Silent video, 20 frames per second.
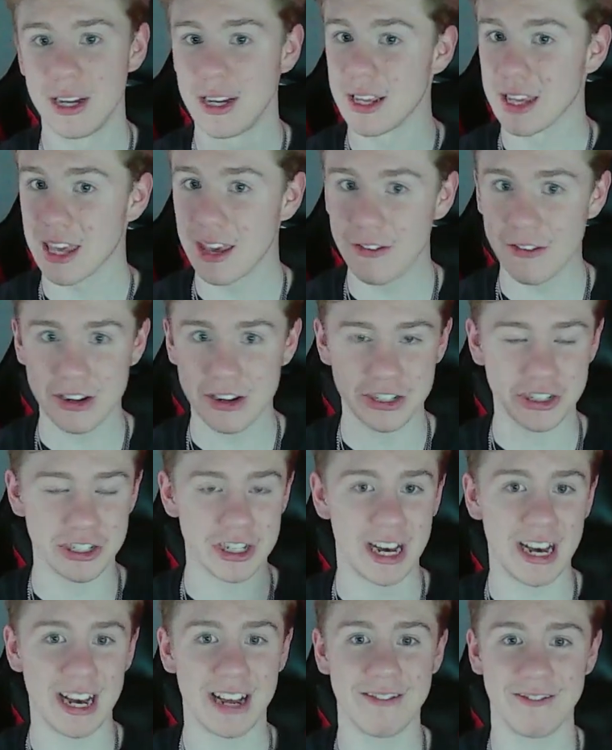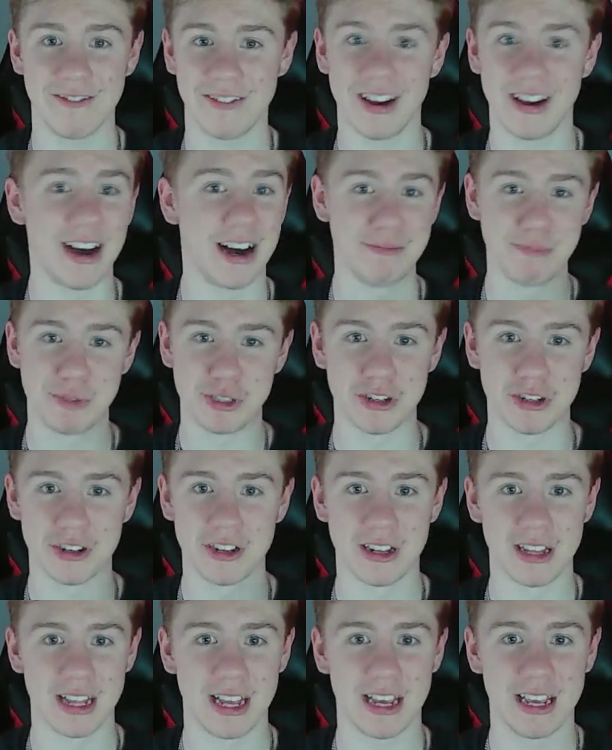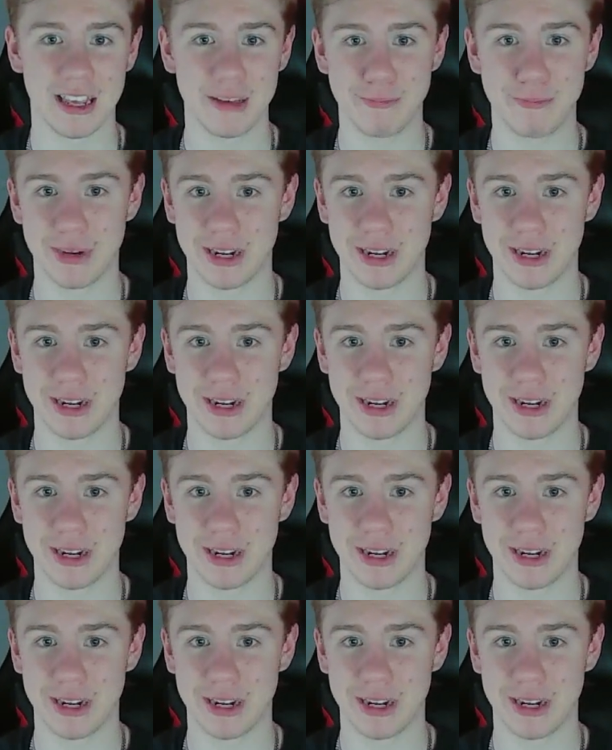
Give it a shot. I'm sure you'll like it.